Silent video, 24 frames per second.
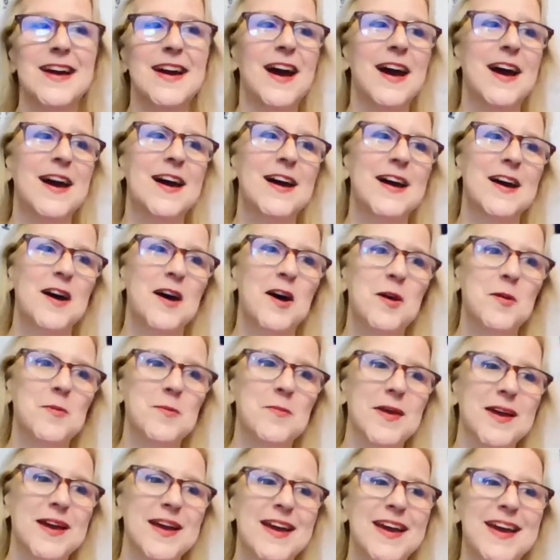
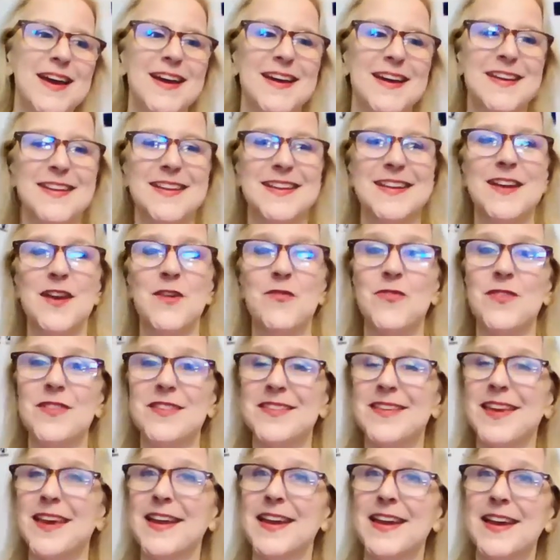And if
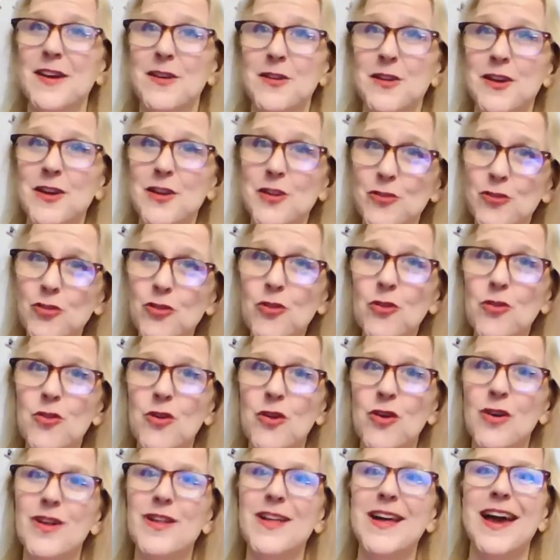it's getting out of
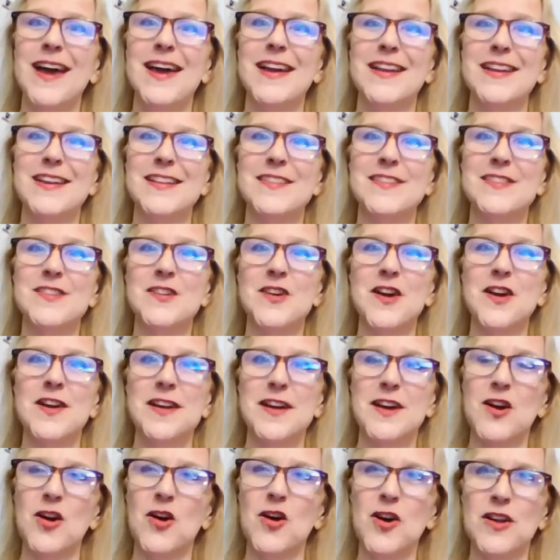control and it's kind
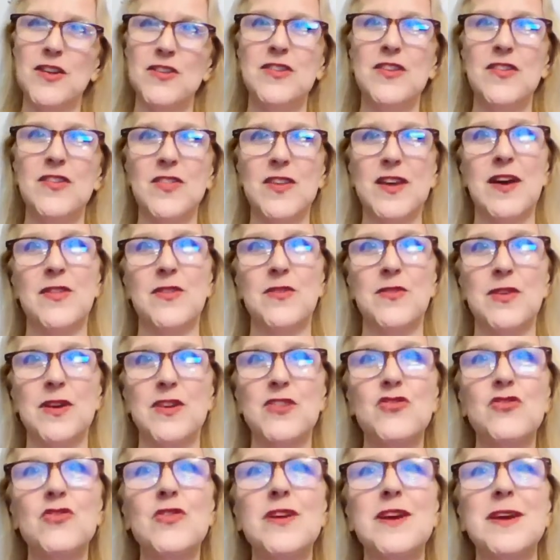of gone to the other
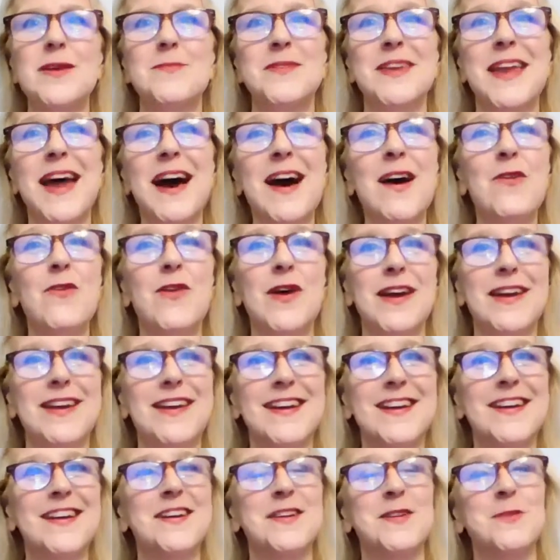extreme, now I
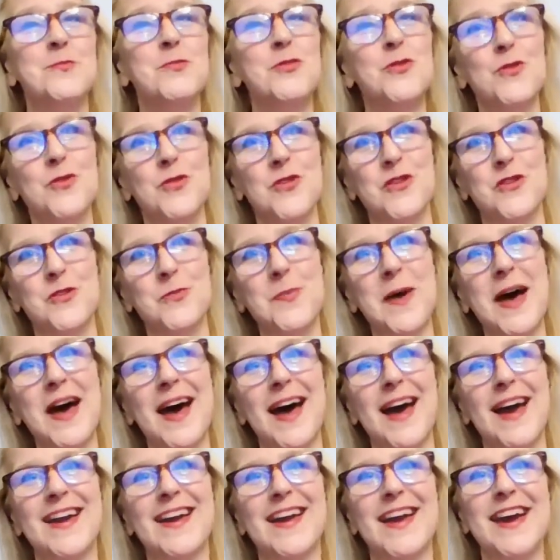can kind of pull this
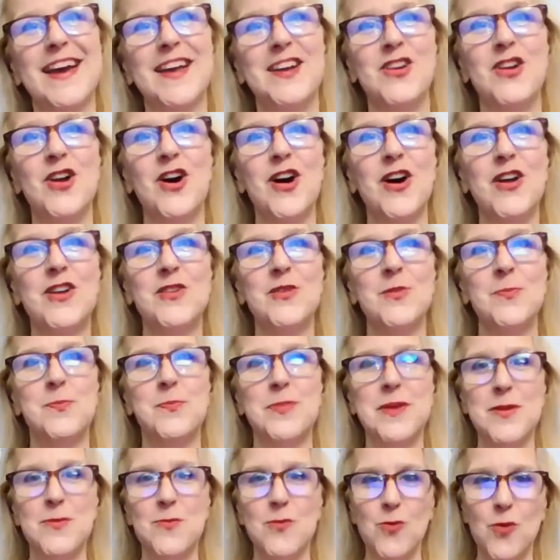back and not
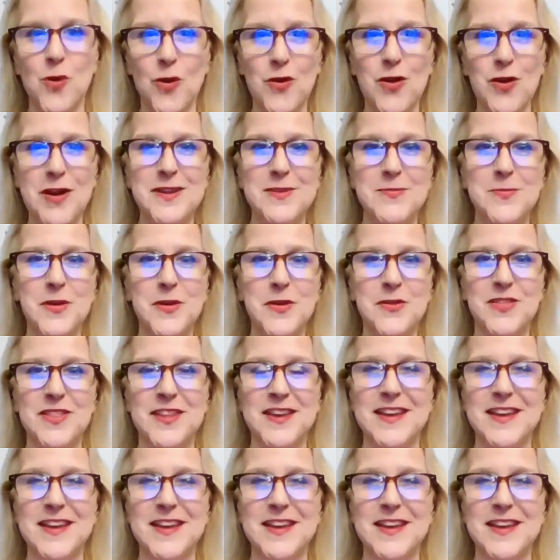be worried about